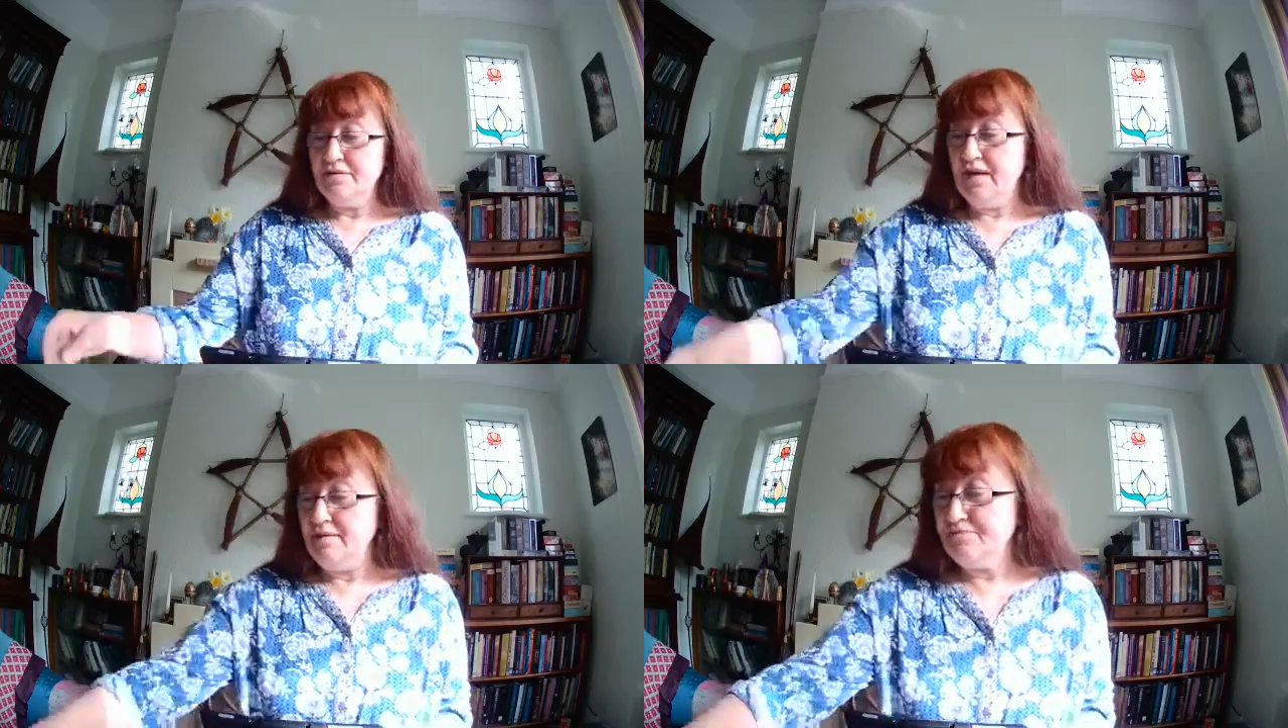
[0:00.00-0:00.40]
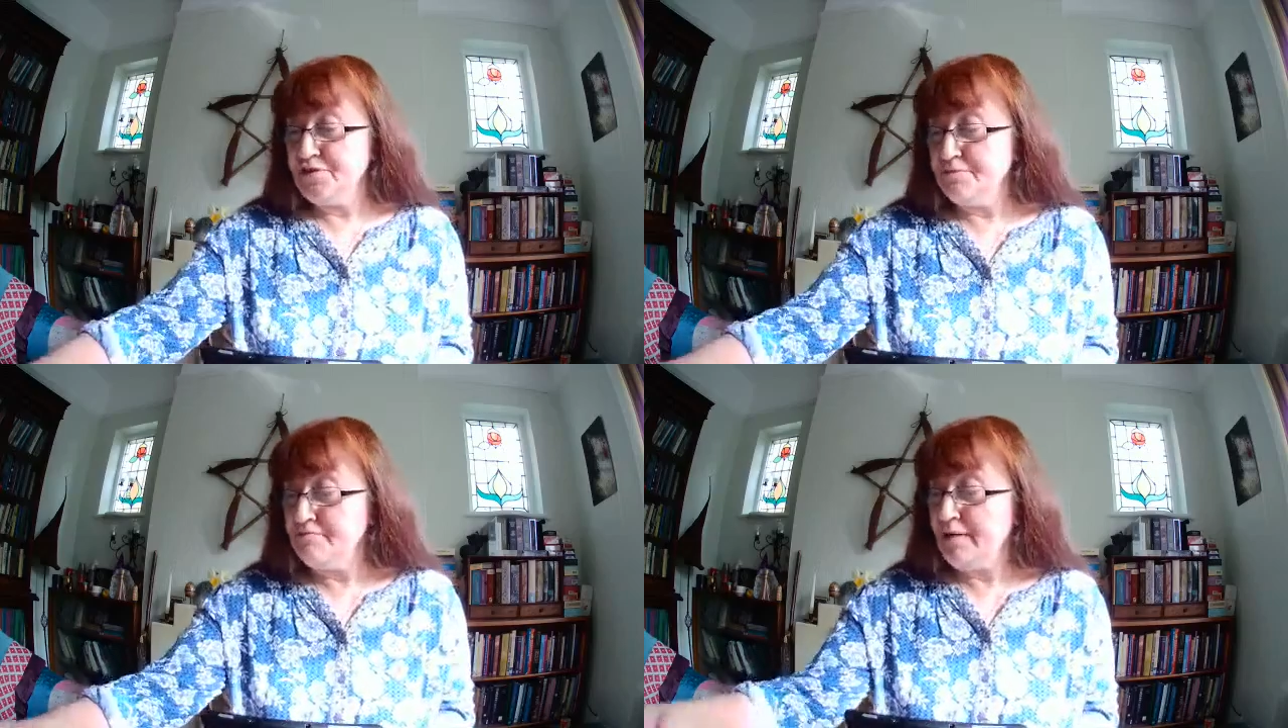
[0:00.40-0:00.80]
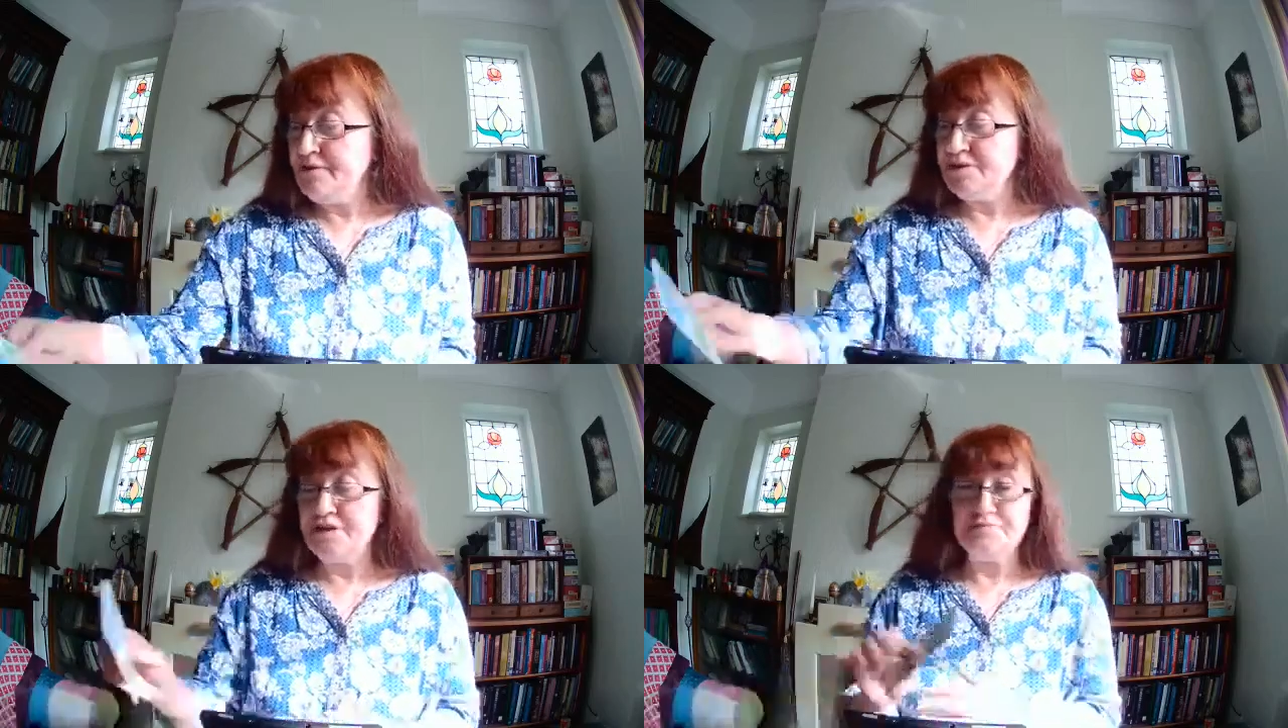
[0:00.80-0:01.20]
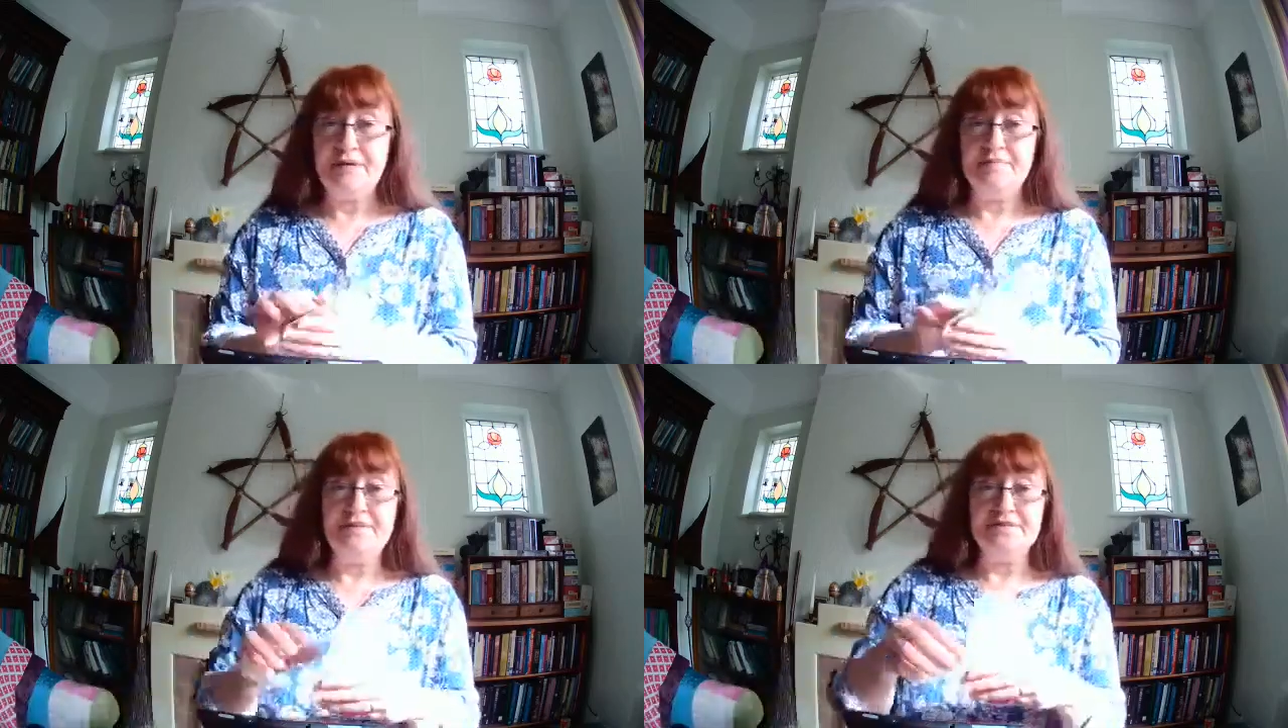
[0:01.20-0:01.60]

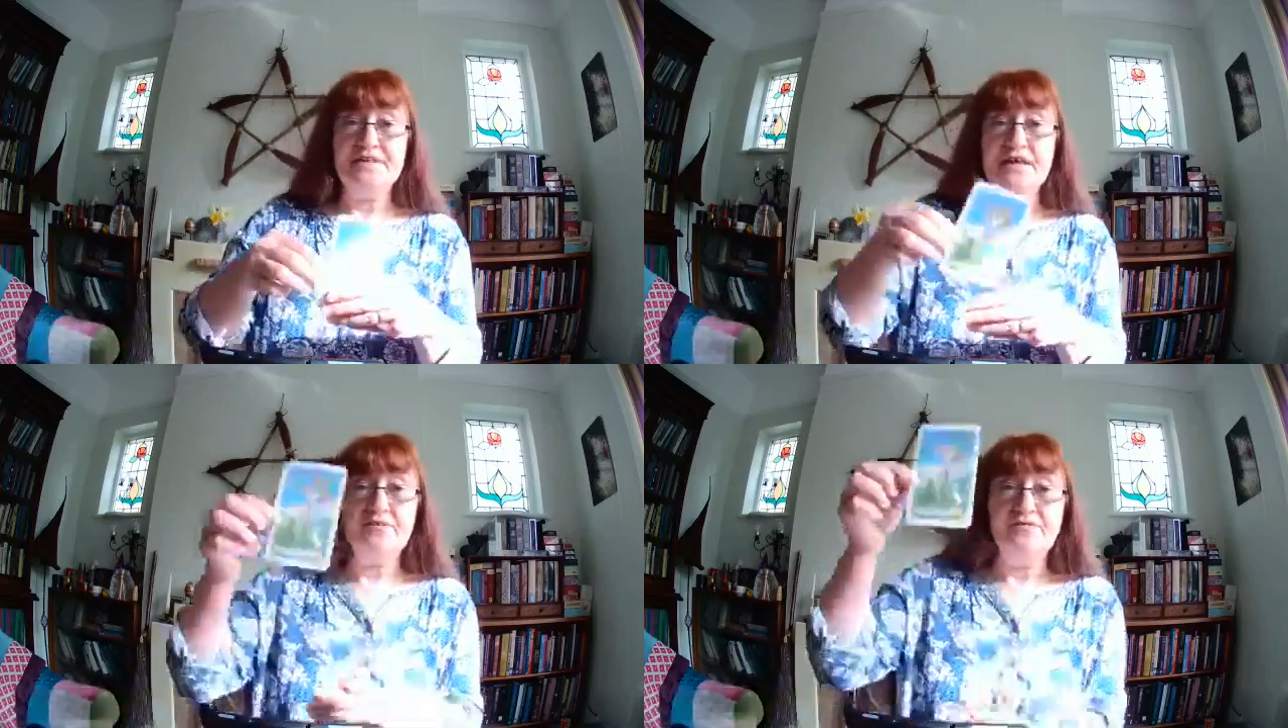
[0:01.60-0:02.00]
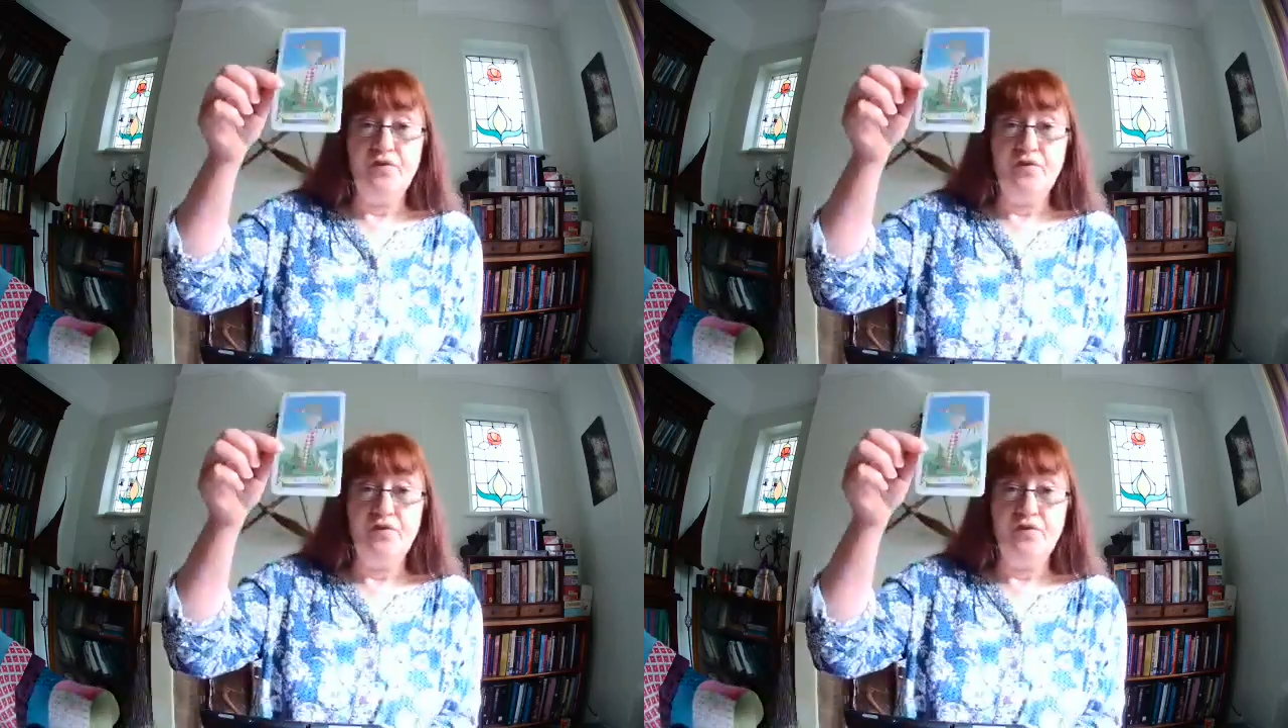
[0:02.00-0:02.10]
about to take a